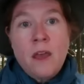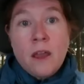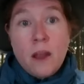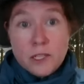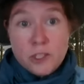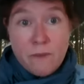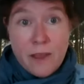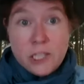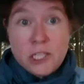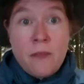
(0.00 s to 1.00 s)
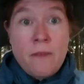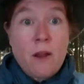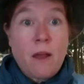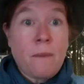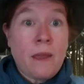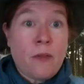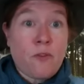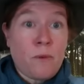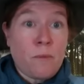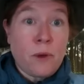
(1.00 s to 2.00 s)
conservation, they're helping us
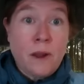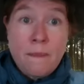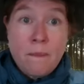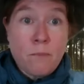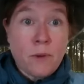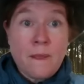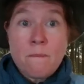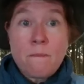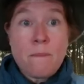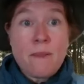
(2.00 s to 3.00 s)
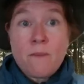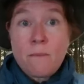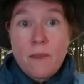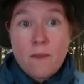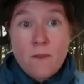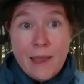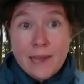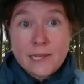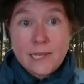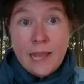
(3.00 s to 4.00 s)
with putting putting the bits and pieces
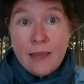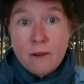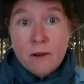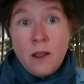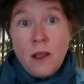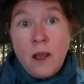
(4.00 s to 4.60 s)
back together.